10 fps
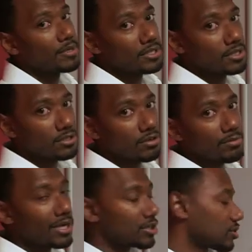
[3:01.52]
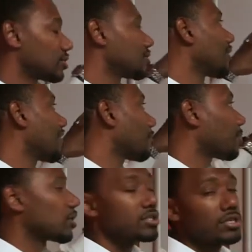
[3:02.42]
business. So make sure you have a
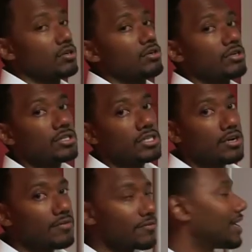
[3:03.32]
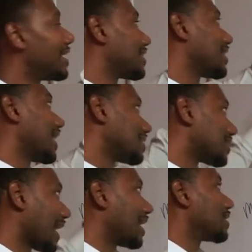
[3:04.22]
person or yourself that
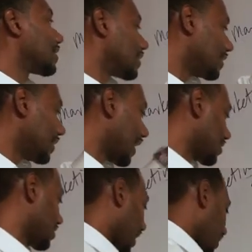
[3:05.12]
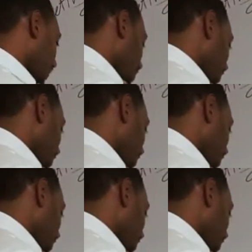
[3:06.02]
is handling that side of the